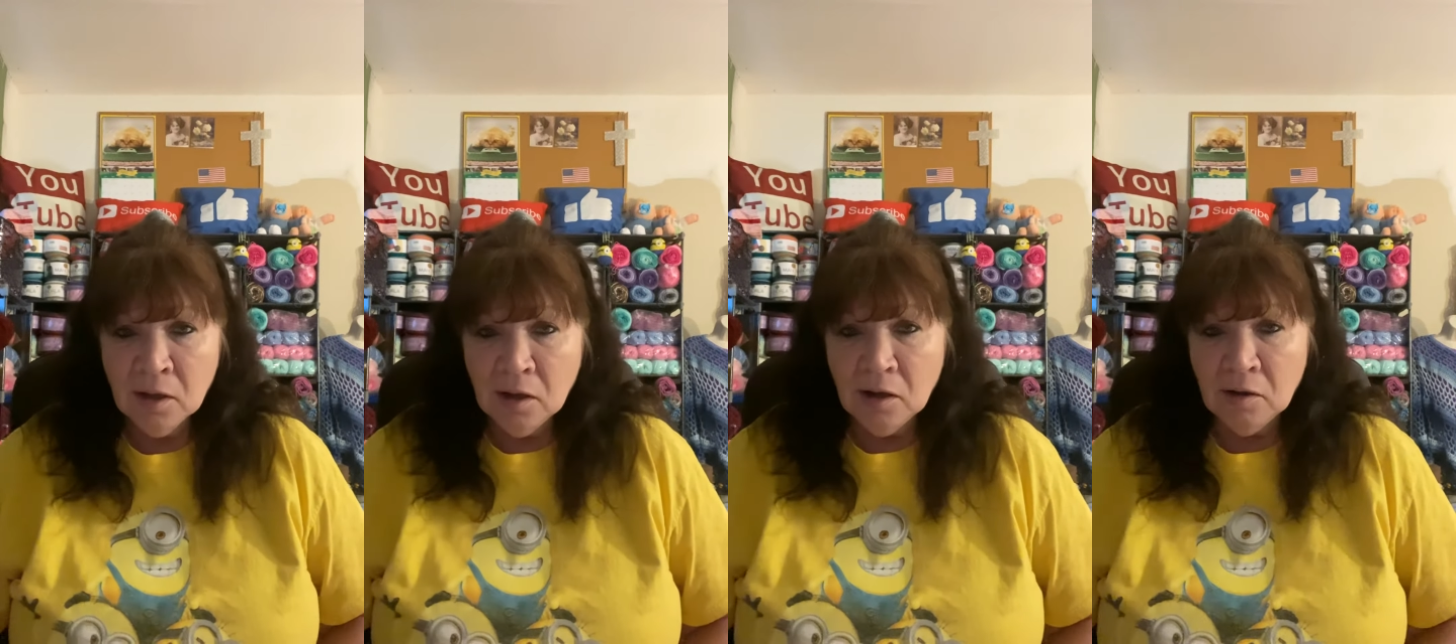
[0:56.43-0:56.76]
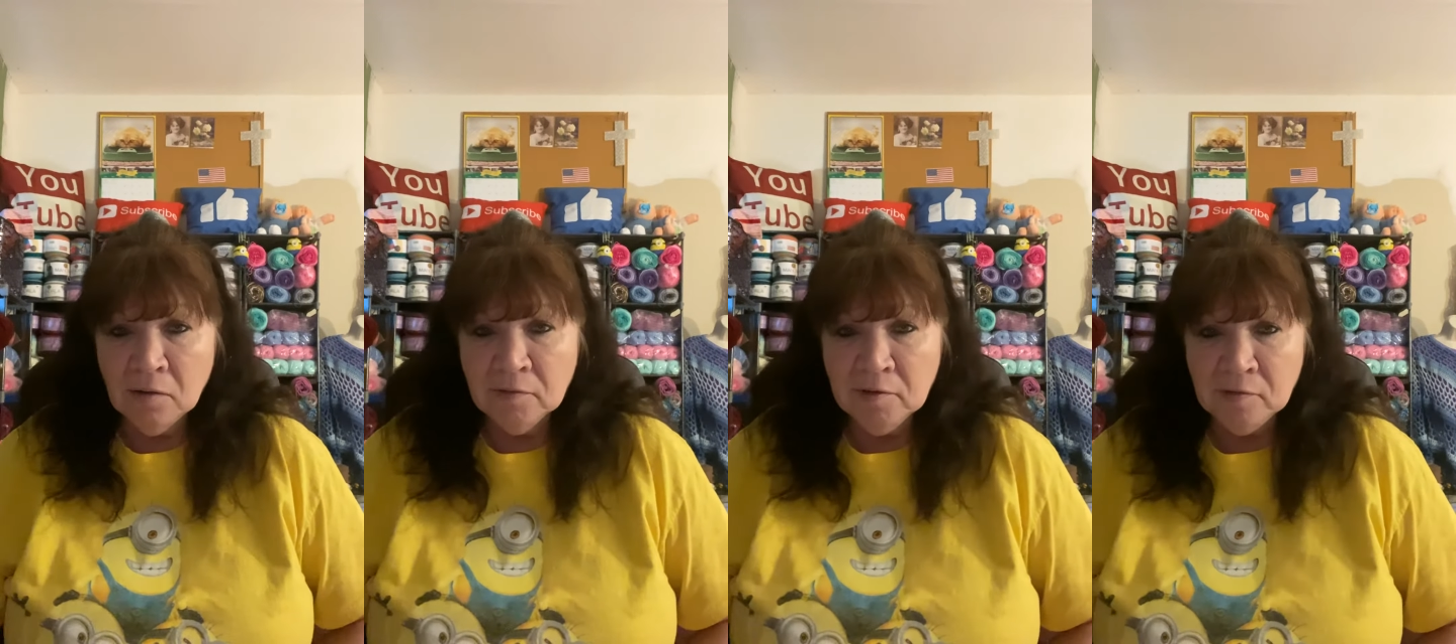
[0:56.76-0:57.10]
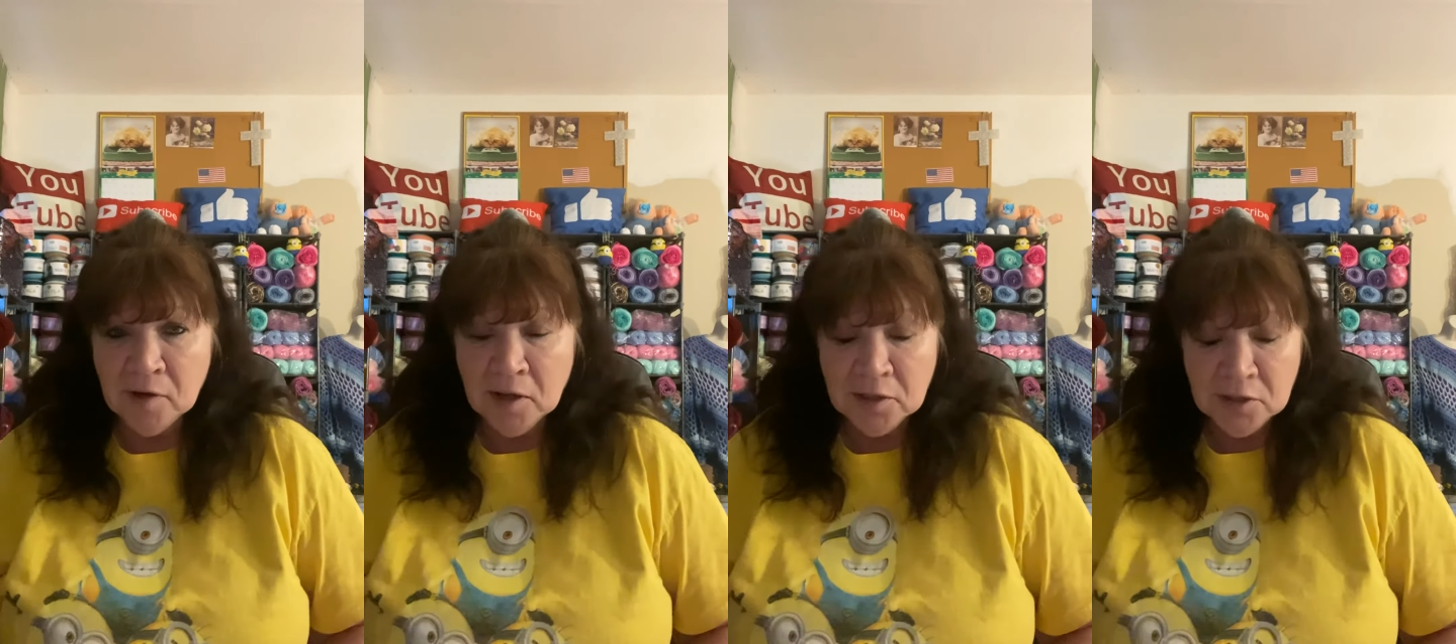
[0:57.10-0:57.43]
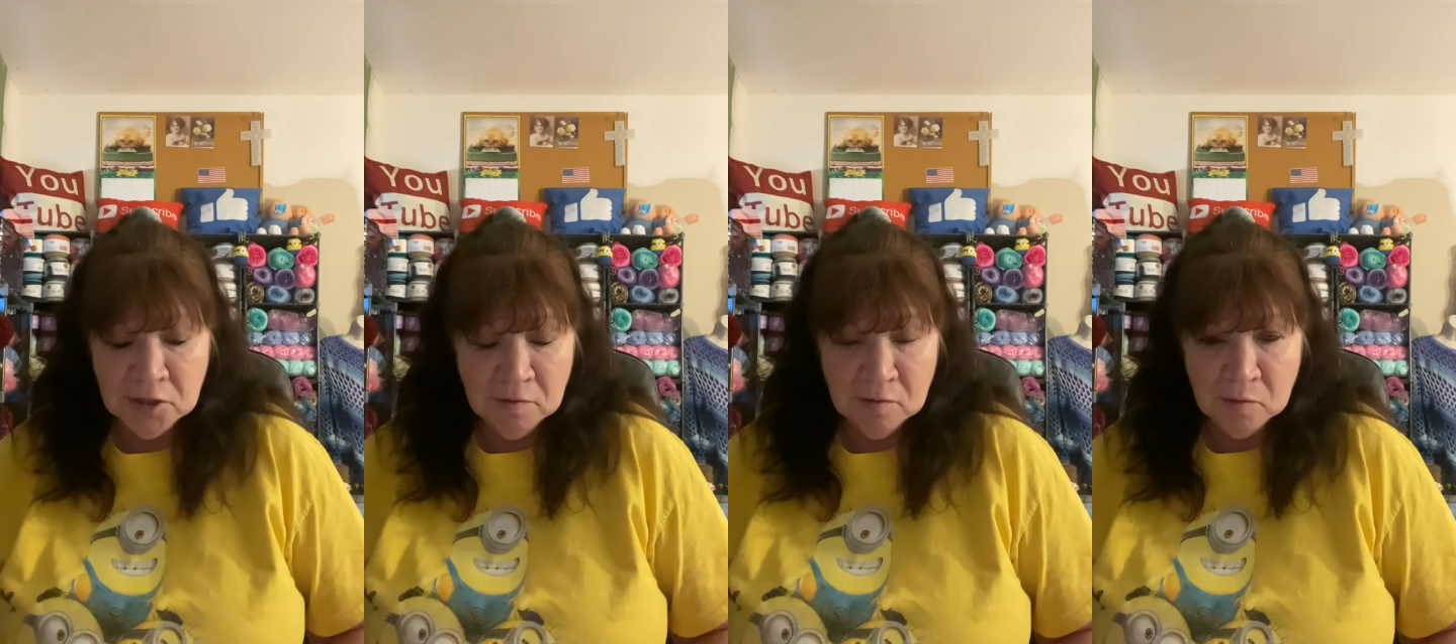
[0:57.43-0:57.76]
of the flash
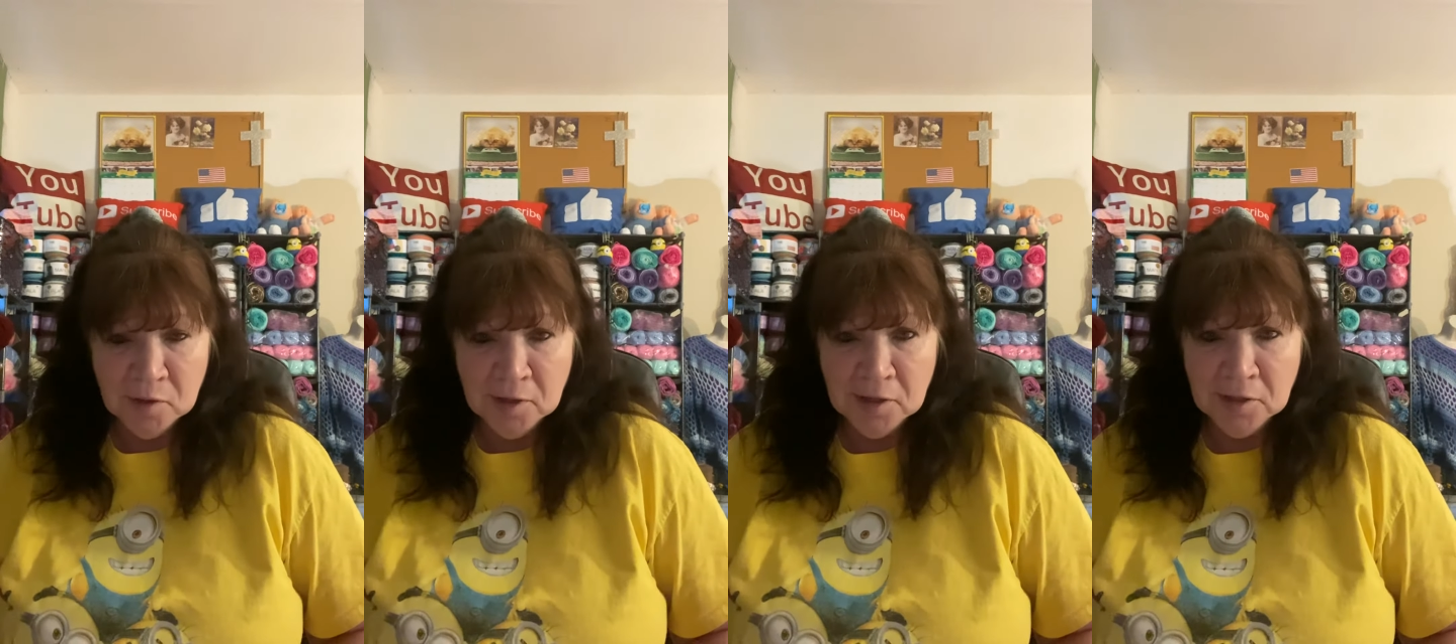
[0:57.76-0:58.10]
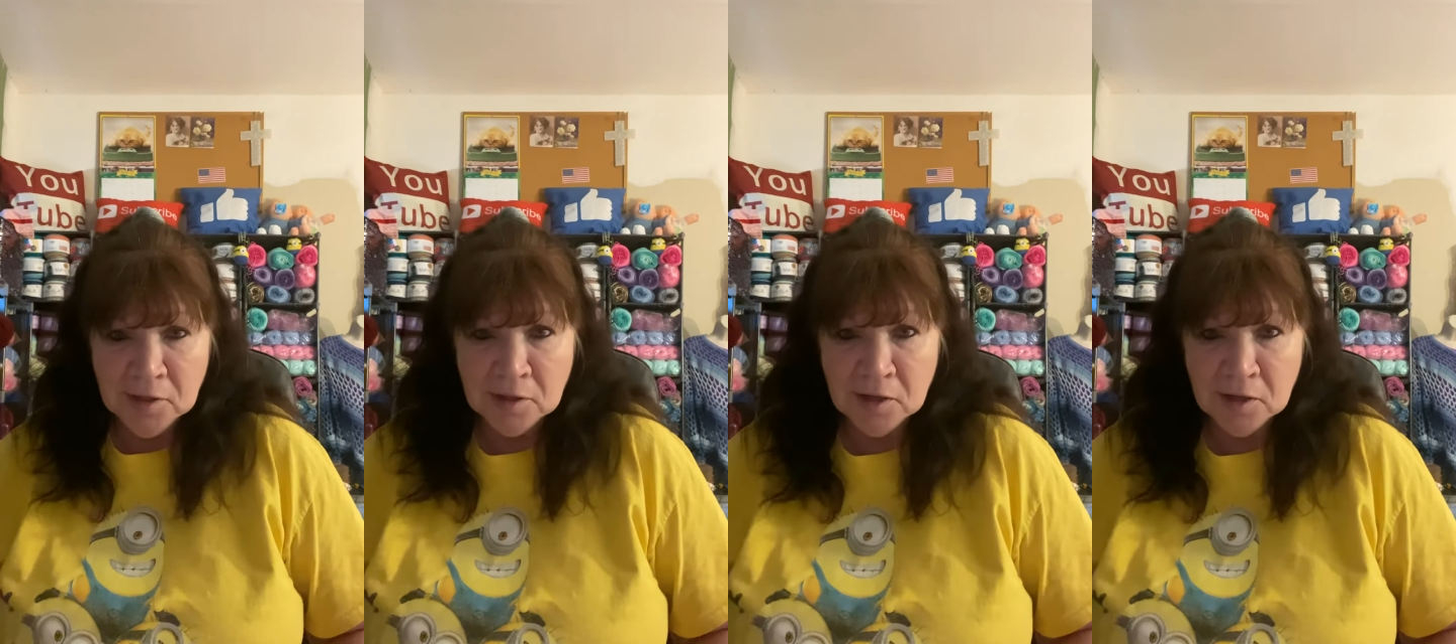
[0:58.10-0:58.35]
giveaway,